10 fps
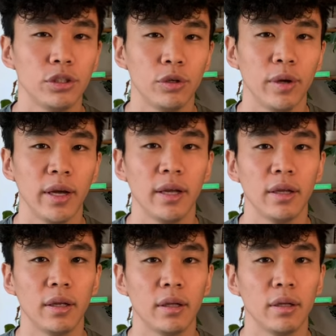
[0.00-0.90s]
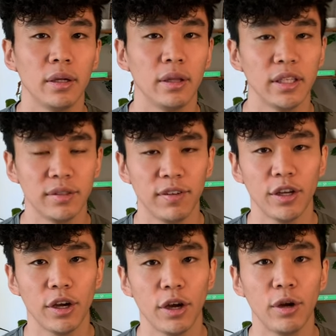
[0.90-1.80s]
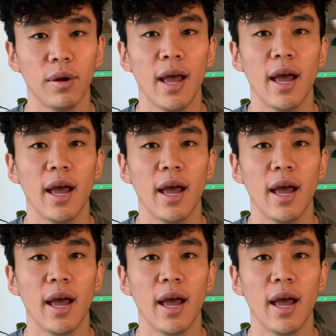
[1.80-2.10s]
to it in this video,